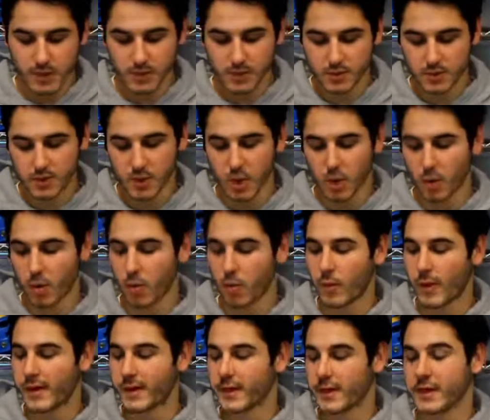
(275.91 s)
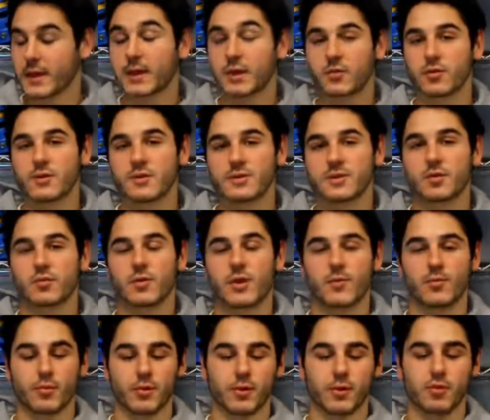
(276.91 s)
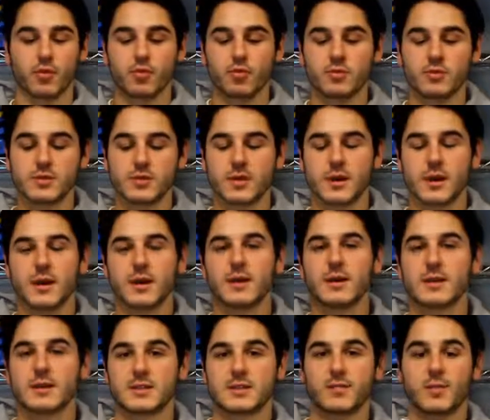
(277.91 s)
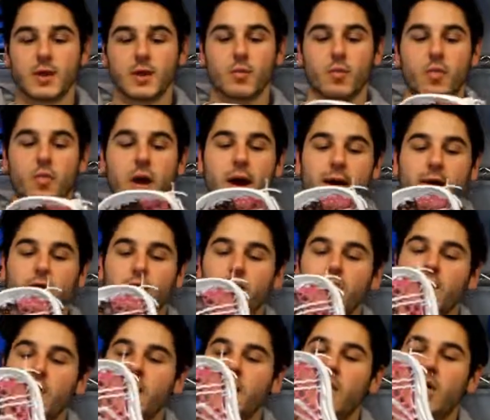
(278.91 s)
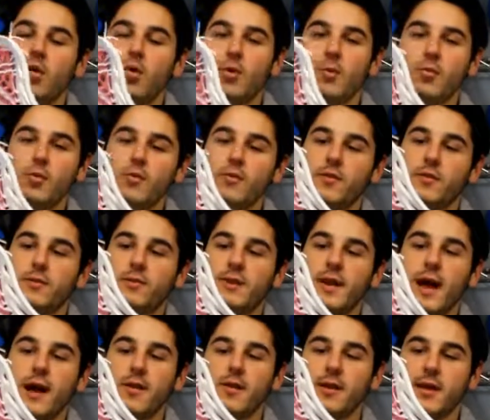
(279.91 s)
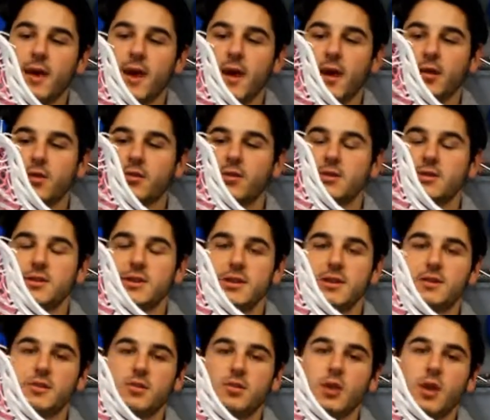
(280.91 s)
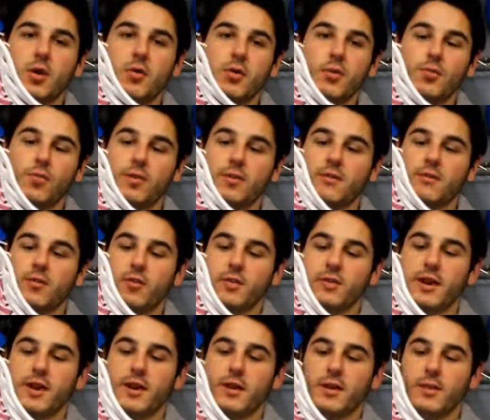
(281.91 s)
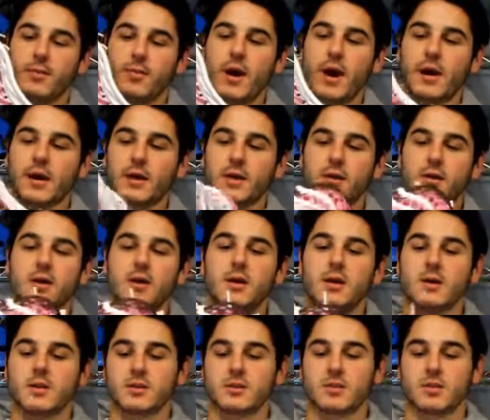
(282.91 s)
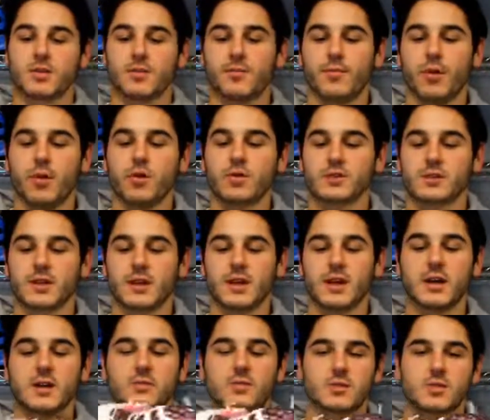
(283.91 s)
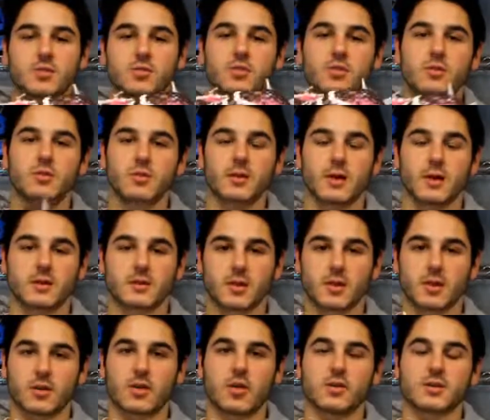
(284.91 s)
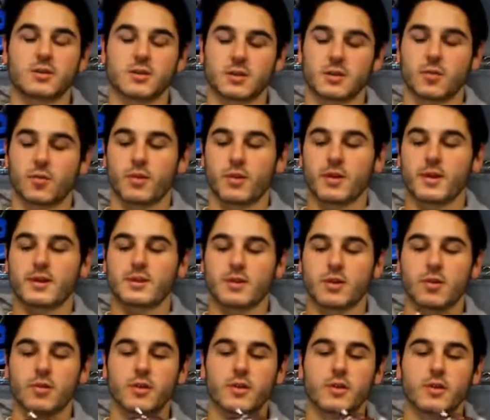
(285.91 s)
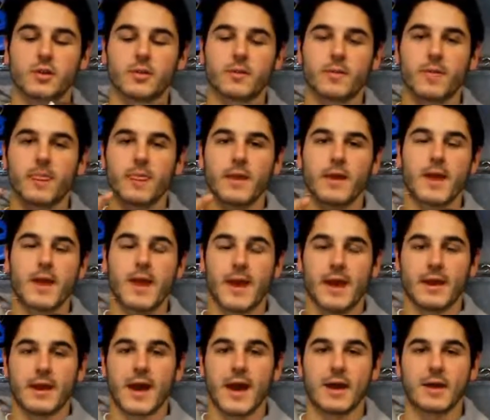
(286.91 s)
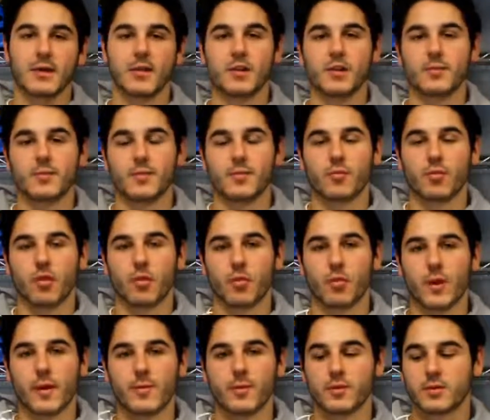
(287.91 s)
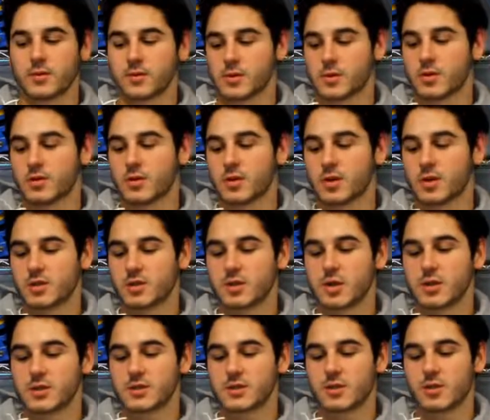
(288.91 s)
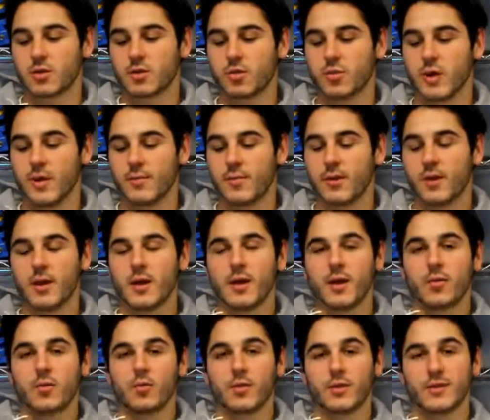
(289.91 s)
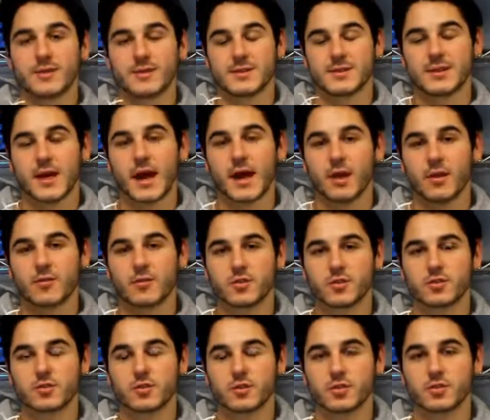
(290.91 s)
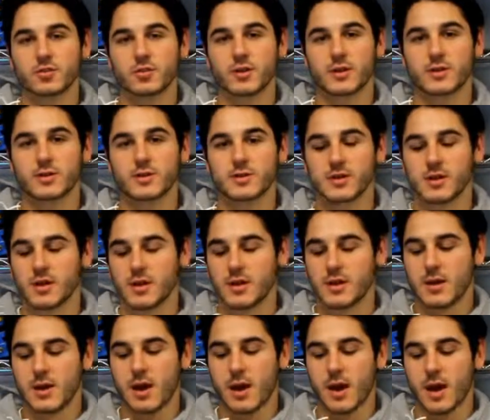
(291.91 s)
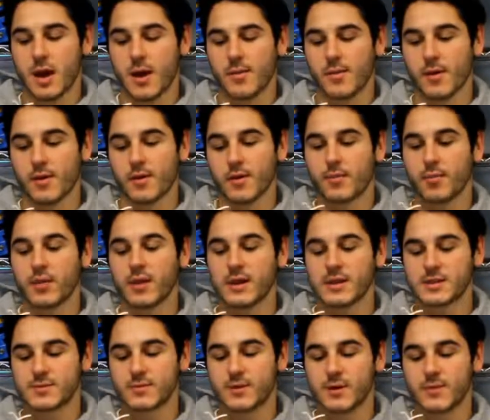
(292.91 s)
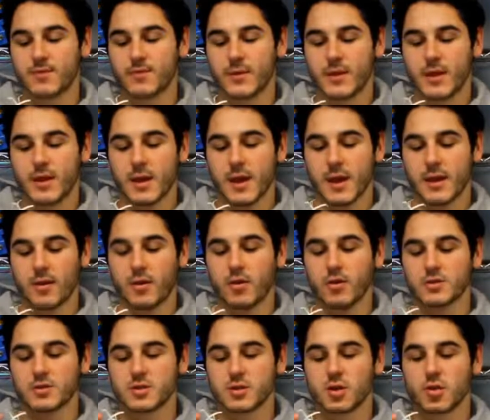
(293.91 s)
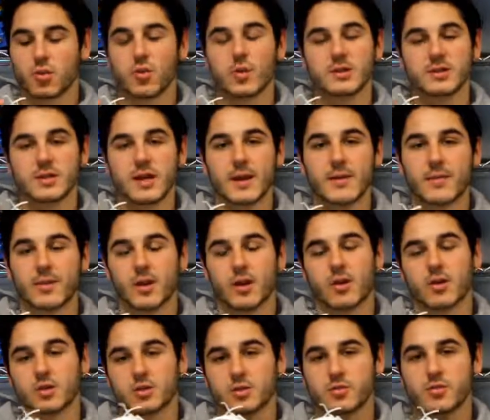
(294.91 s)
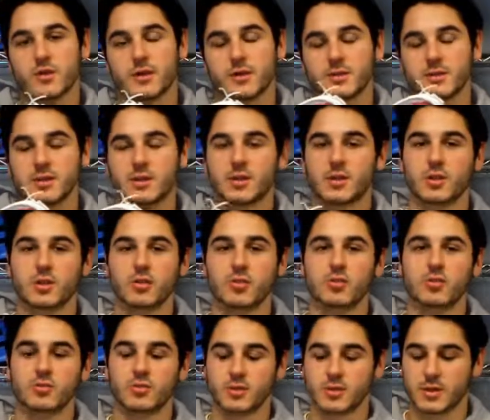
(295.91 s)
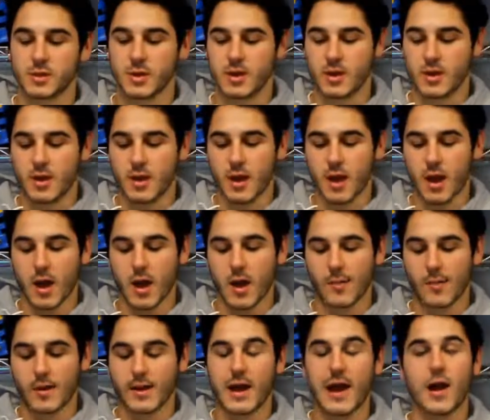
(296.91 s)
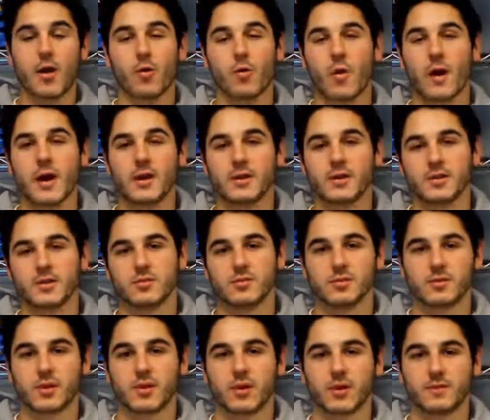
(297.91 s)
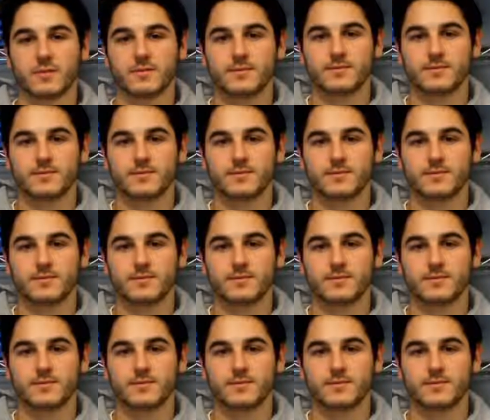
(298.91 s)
So a way to increase the whip with U's is to make them wider or move them down in the head. You can see these are lowered pretty far down in the pocket, so the ball is going to hit them sooner, and it's going to cause it to release earlier and add a little bit more whip. So you can adjust the whip with the style of your shooting strings, the placement, and also what type they are, straights, U's, and how wide the U's are.